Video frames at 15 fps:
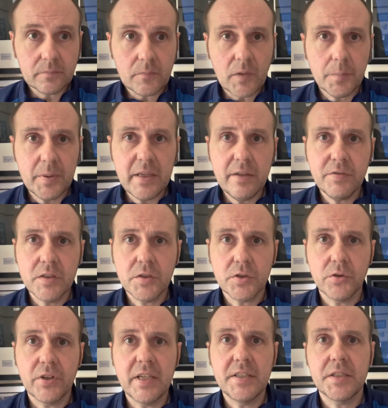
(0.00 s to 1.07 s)
But even
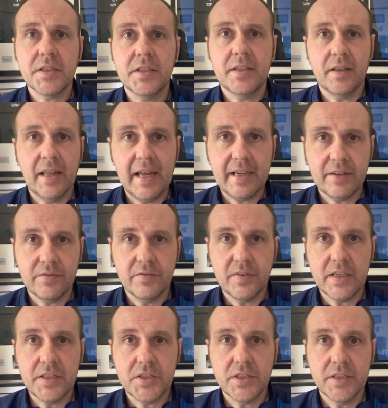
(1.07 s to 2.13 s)
so, Rangers had a lack of
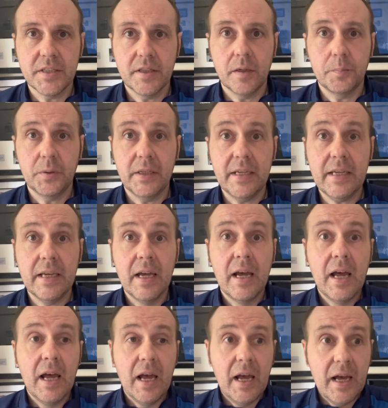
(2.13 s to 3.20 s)
invention to their play.
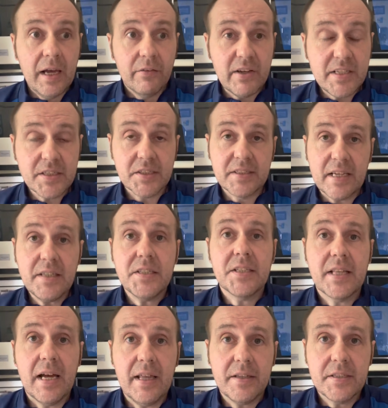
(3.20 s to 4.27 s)
Rangers did
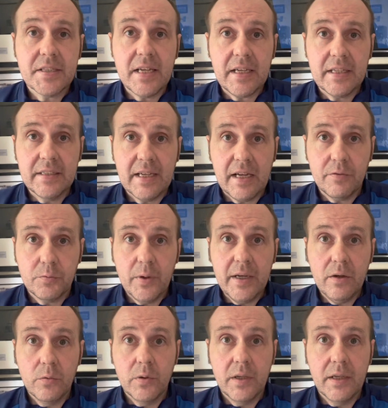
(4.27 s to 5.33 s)
start the second half
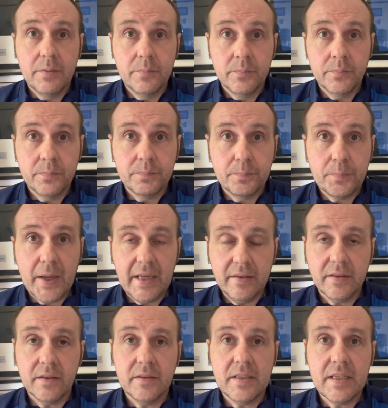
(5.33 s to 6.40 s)
well,
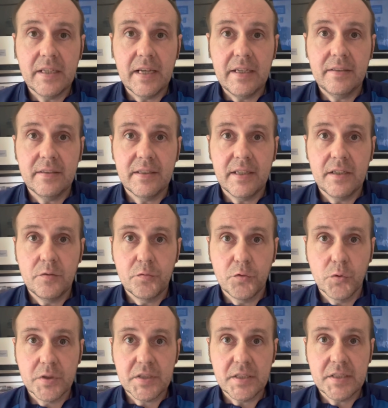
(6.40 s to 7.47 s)
penned Dundee United in and
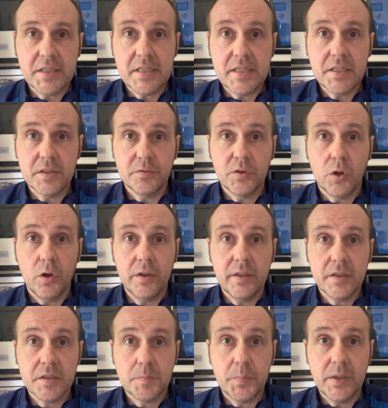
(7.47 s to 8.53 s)
forced the series of
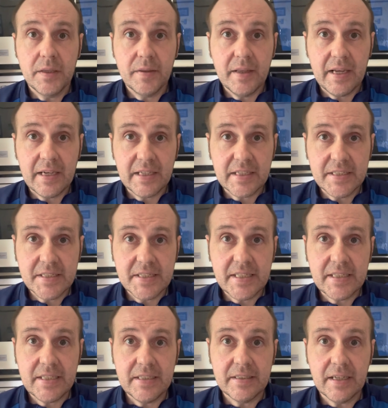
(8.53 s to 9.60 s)
corners, but then
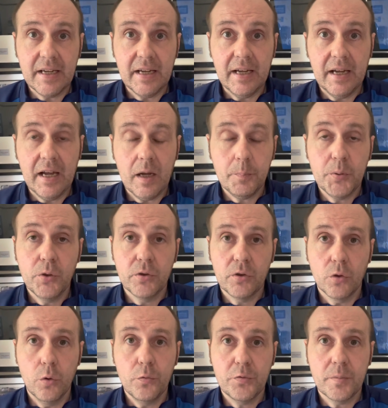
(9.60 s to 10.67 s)
conceded a poor
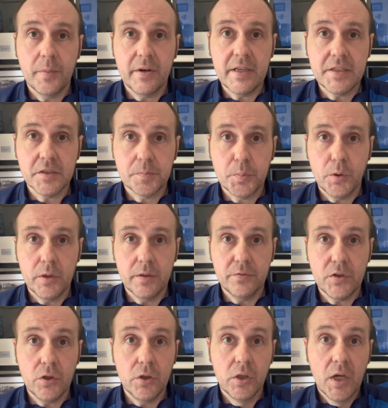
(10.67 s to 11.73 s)
goal from a Rangers point of
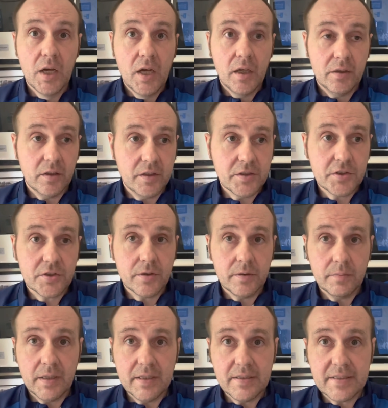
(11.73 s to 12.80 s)
view.
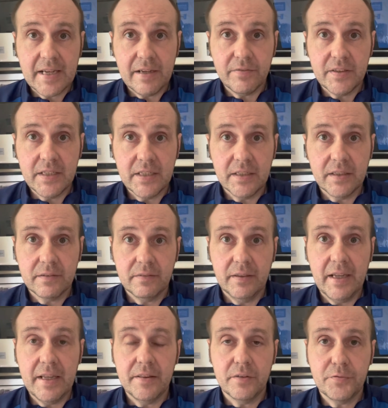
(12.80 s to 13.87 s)
Lundstrom and Tavernier
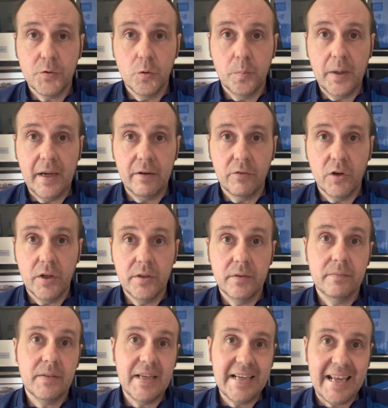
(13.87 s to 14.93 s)
let their full-back
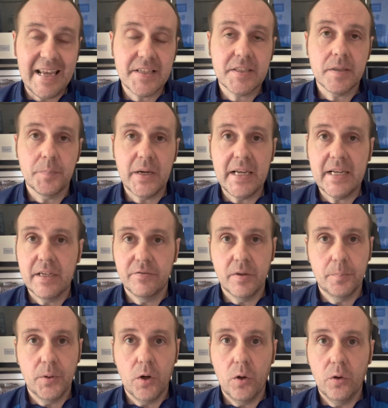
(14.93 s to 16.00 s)
run. He gets the break of a
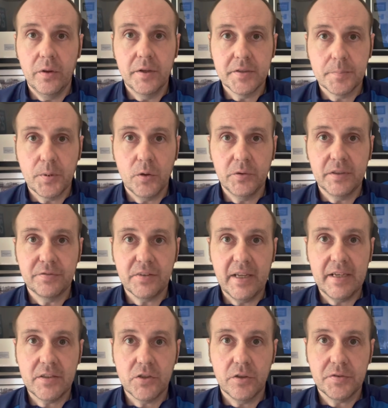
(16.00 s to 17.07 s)
ball. There's a ball
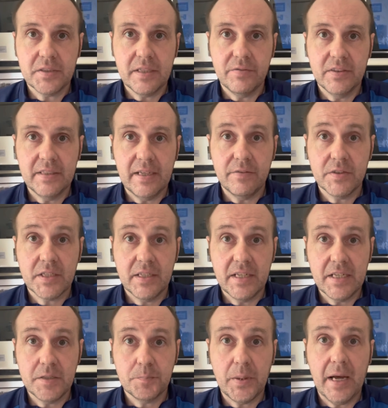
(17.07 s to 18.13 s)
deflects off Stephen Davis into
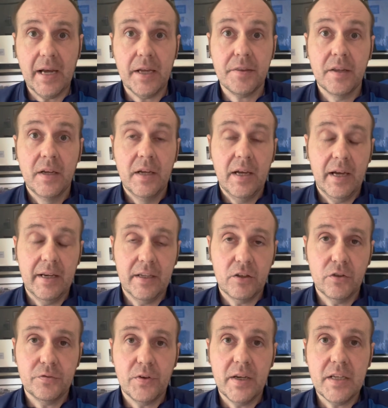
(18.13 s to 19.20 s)
his path and a
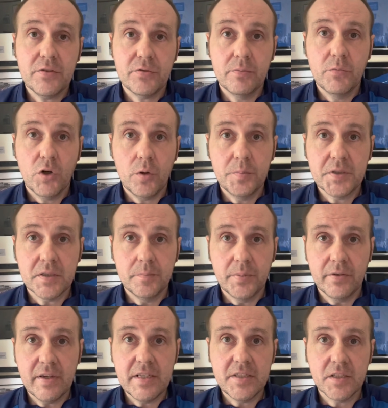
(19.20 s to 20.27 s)
good finish from Robson,
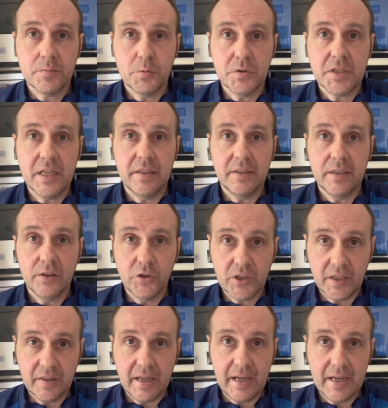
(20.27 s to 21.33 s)
but Rangers will certainly look
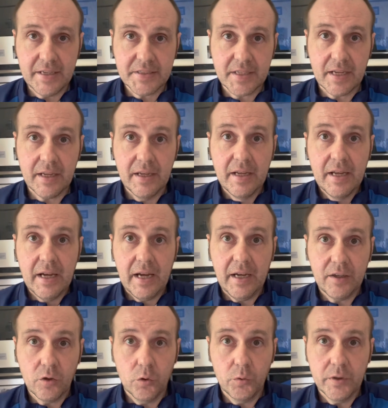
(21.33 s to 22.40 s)
at that as a
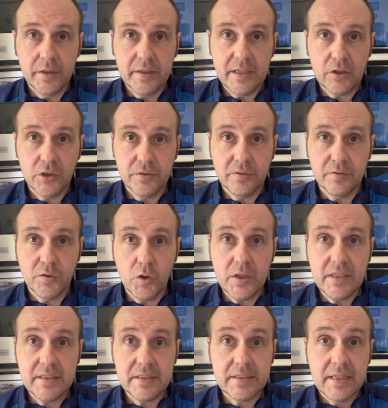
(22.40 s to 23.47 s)
goal that they could have
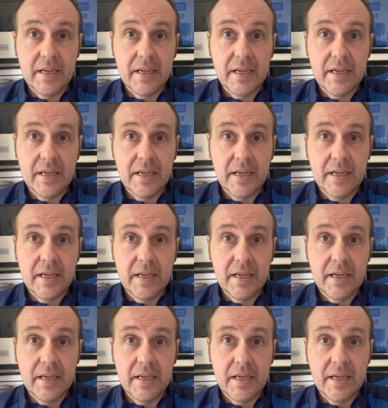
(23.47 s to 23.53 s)
avoided.